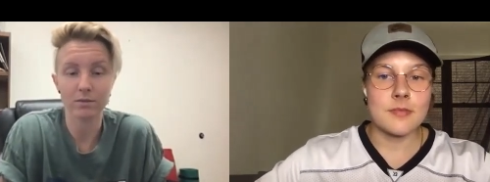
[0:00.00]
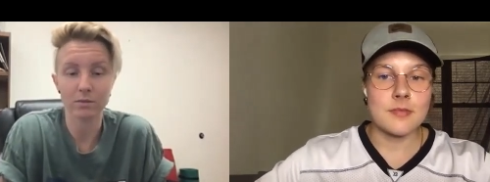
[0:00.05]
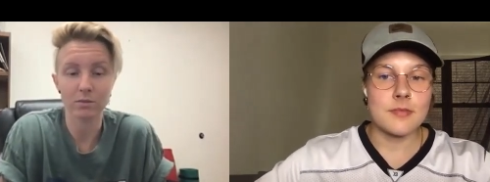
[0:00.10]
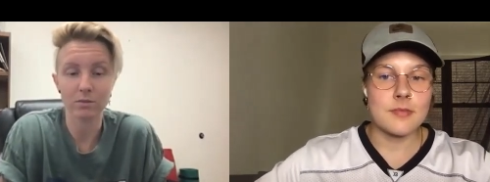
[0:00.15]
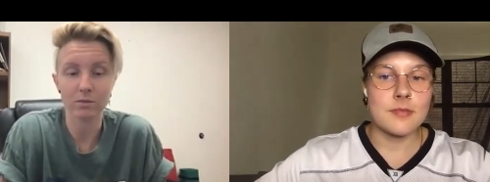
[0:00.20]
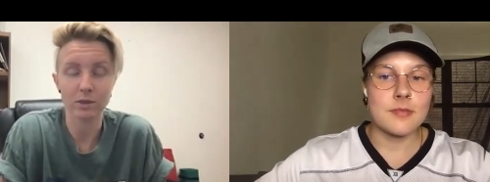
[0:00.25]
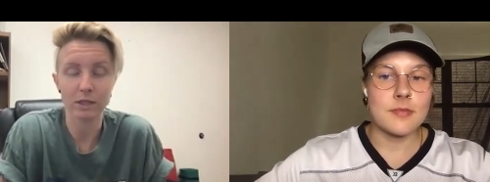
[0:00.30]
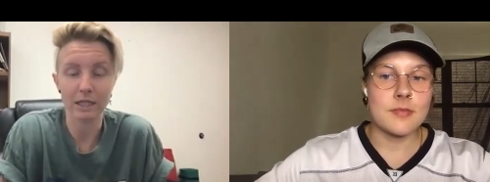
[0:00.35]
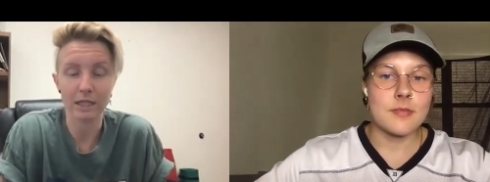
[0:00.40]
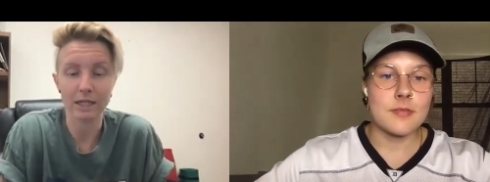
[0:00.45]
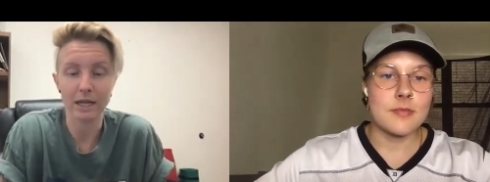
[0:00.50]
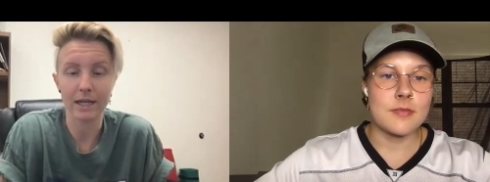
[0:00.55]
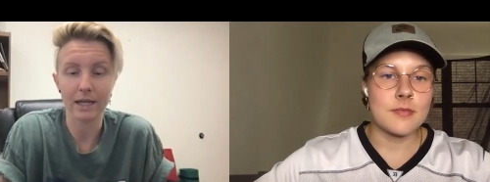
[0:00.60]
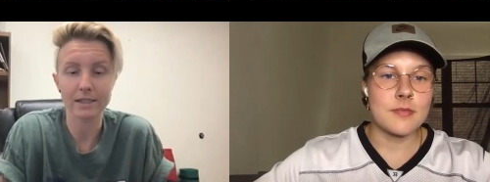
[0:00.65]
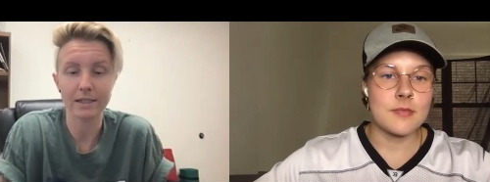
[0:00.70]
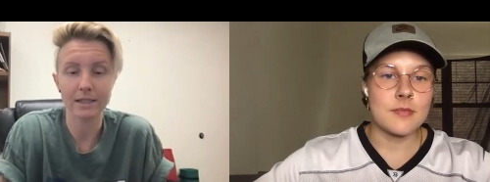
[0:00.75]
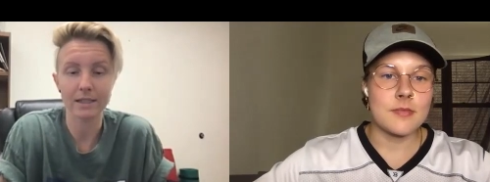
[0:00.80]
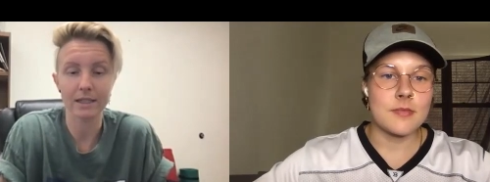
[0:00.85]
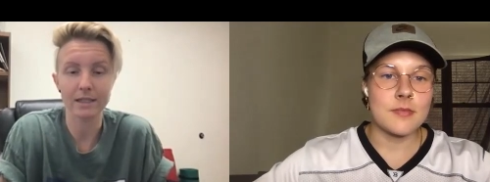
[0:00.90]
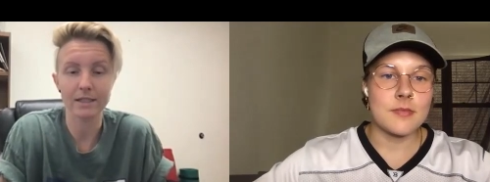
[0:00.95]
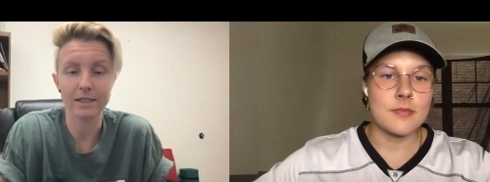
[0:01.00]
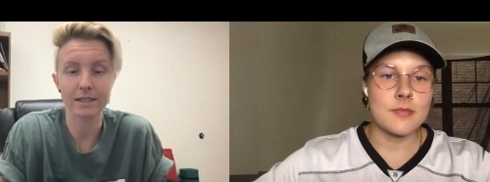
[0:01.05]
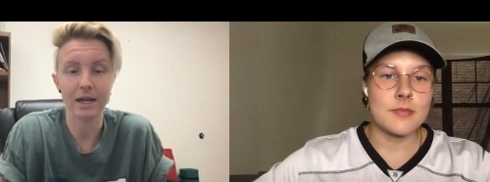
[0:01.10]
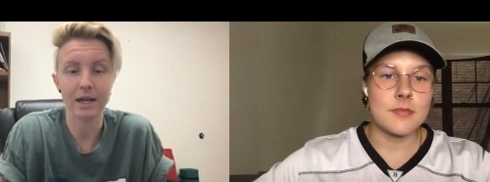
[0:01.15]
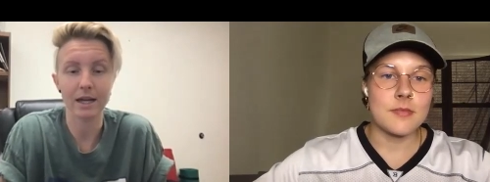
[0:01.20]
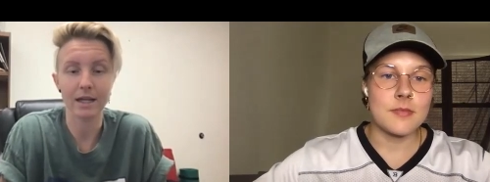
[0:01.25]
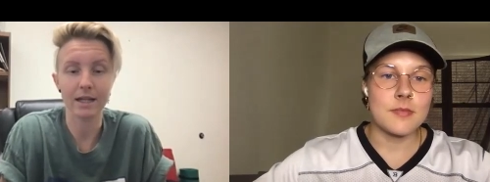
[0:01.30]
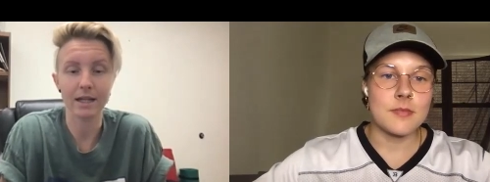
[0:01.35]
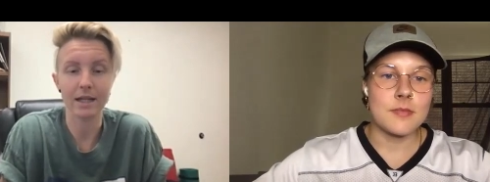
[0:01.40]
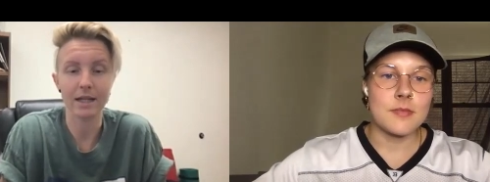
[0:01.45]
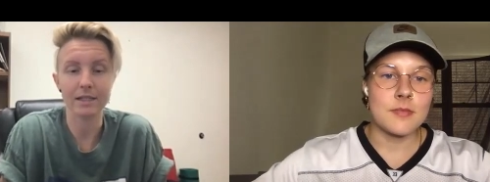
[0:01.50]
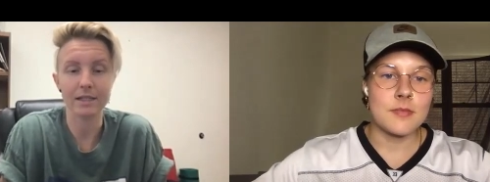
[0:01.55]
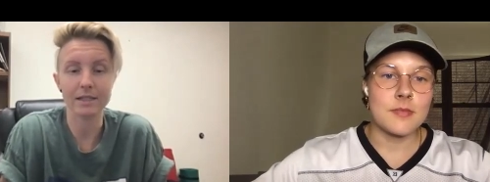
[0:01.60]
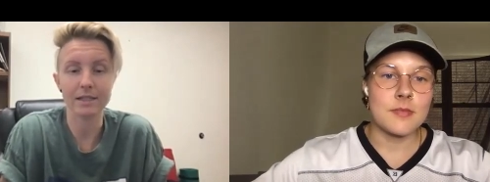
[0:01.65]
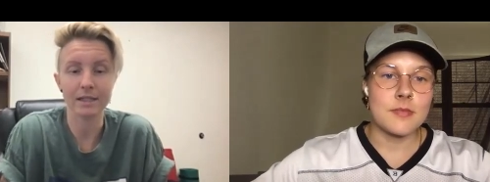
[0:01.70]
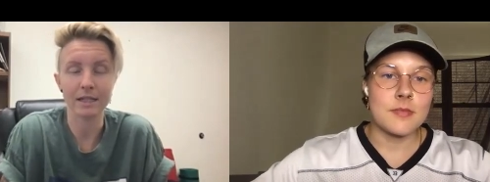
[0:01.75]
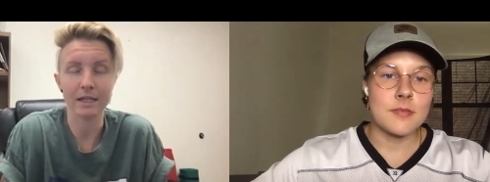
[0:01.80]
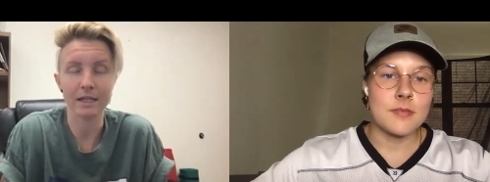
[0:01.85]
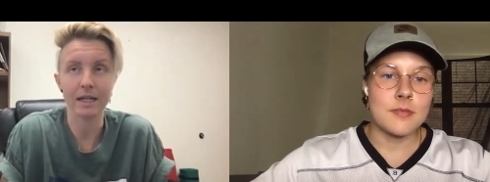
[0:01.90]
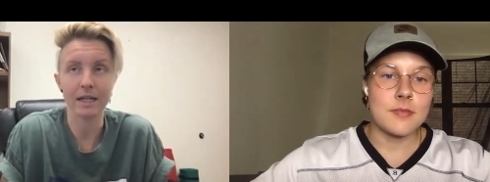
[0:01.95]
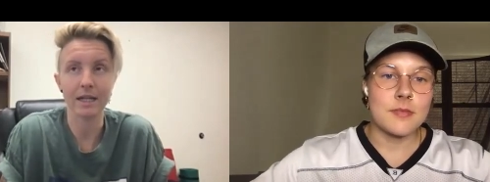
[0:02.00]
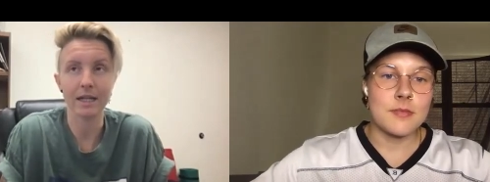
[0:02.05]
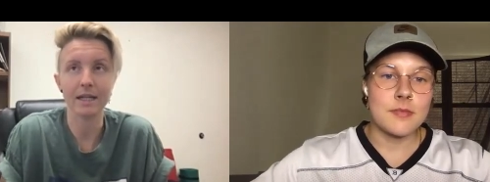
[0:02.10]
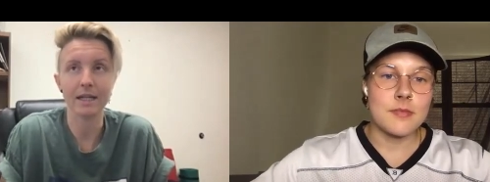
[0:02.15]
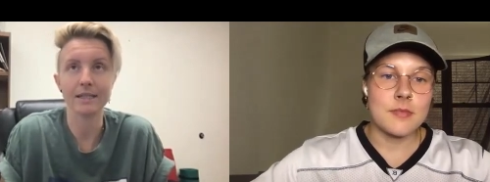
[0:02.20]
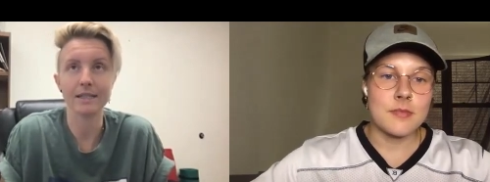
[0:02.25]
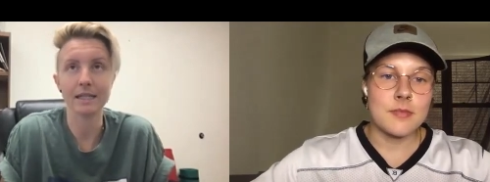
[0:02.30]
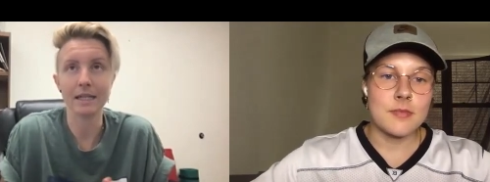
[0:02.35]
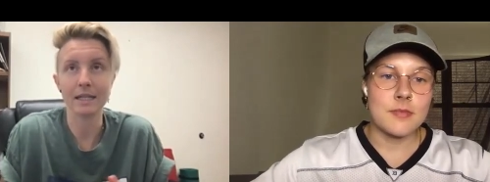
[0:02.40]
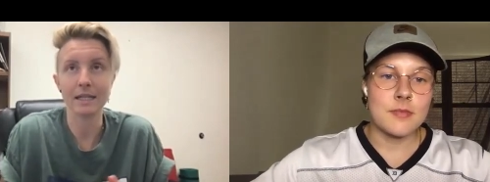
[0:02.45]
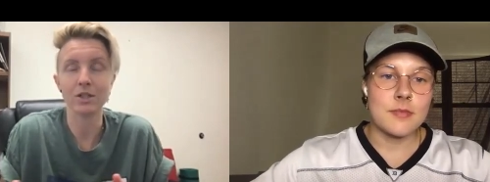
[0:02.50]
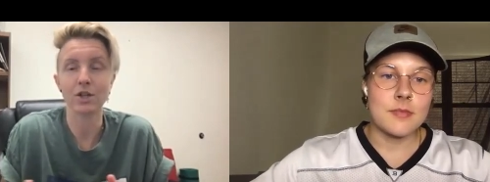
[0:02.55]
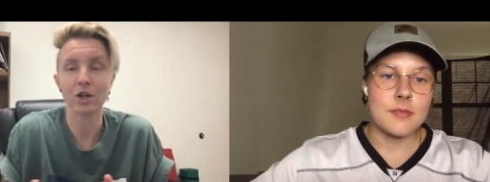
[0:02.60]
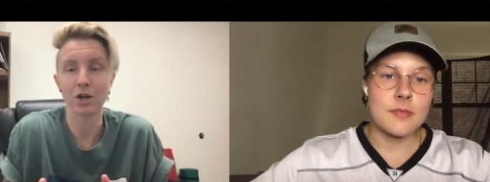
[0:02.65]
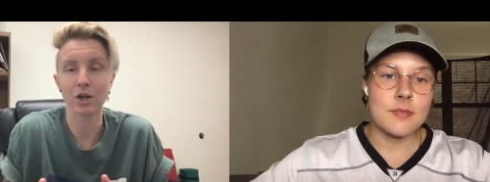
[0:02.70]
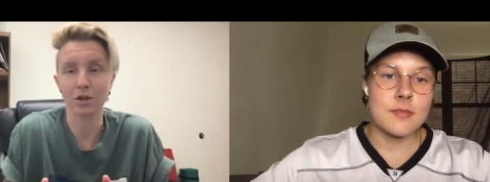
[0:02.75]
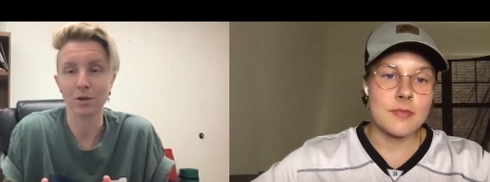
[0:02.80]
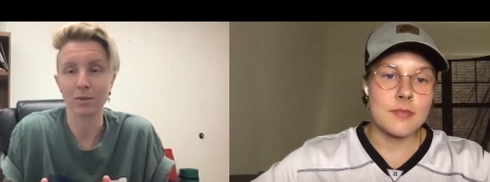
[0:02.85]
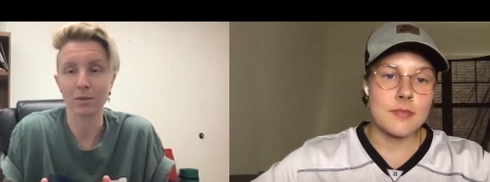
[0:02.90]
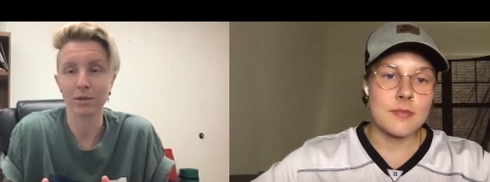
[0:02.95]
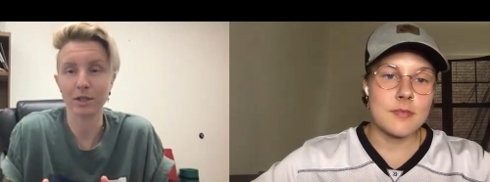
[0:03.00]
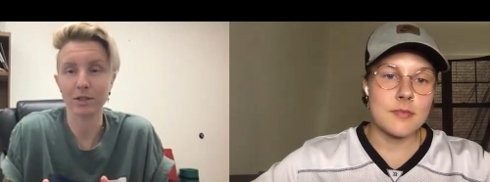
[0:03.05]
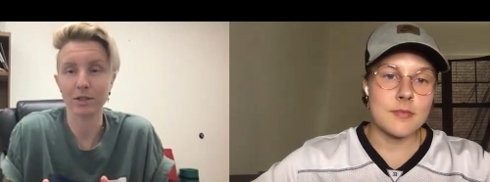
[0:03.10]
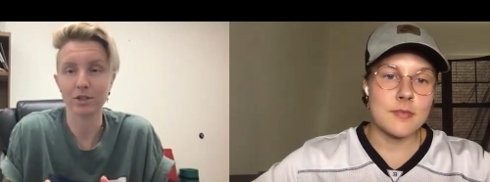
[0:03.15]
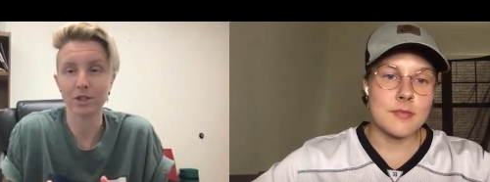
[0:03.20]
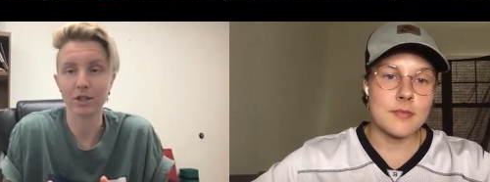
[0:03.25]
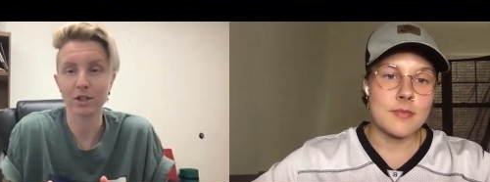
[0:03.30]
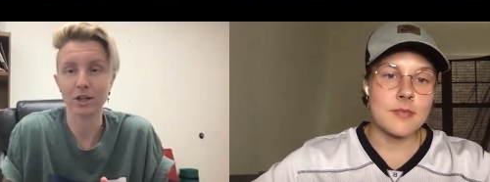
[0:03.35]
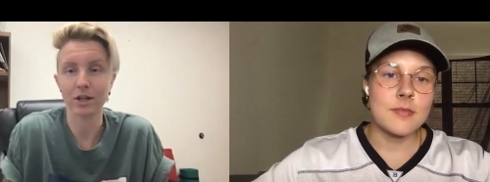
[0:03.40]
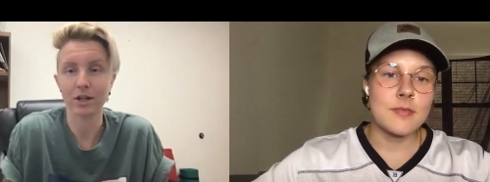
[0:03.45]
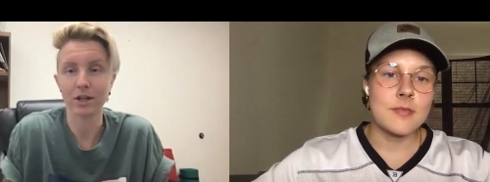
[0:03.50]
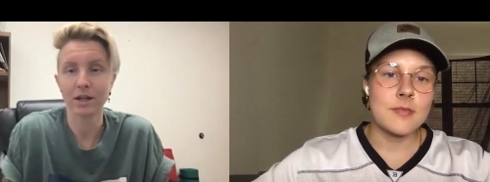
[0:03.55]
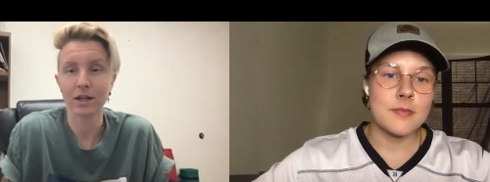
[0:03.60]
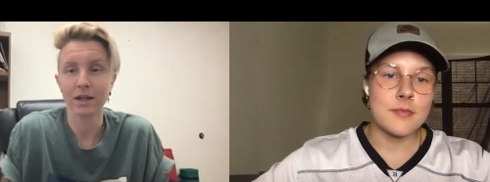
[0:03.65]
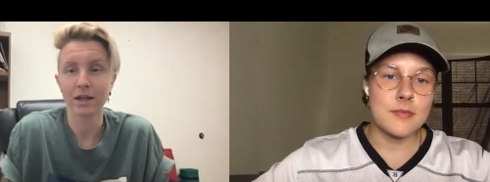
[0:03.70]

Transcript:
Speaker 1: really nicely is that it isn't it's internal pressure.